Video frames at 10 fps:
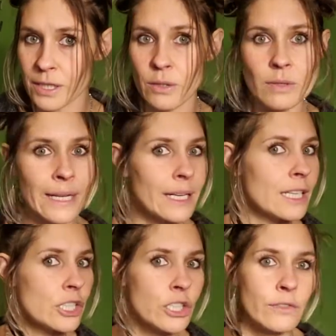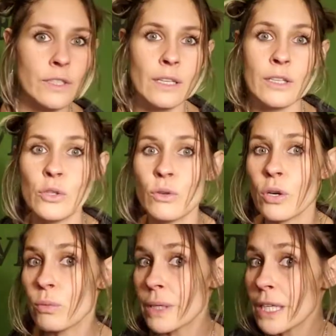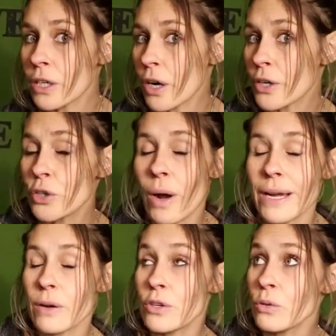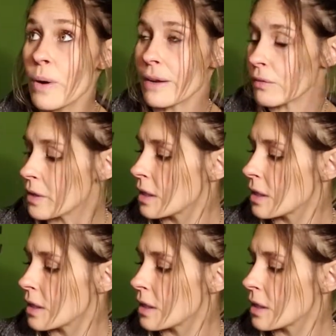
So like a shift, a new career, a new way of,